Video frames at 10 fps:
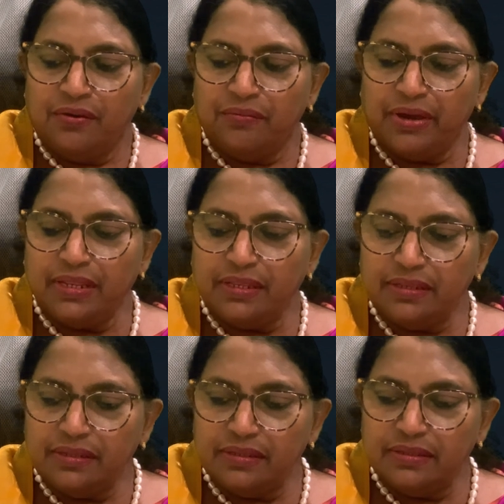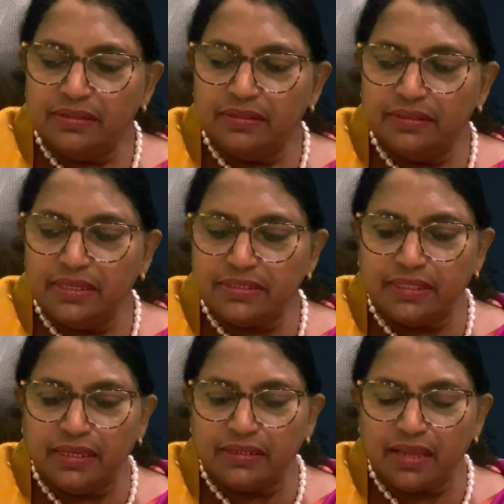When this
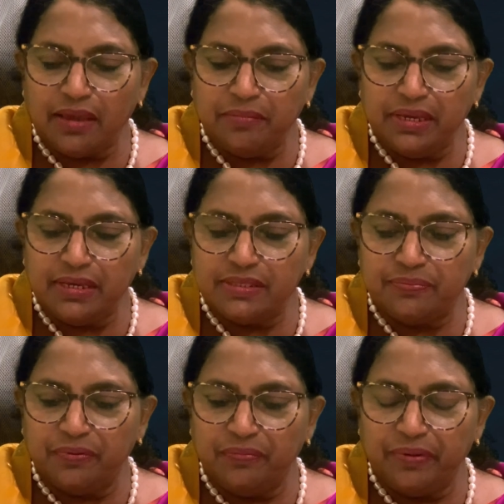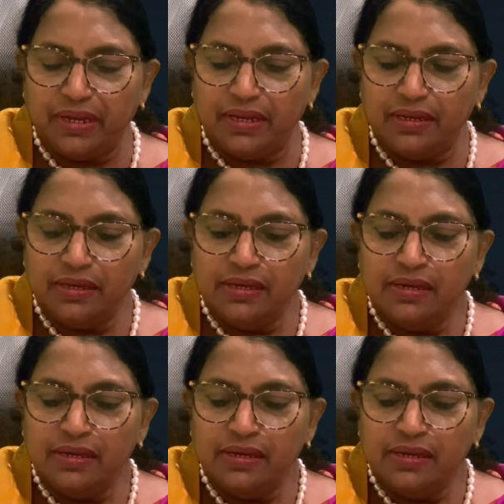timing is fulfilled,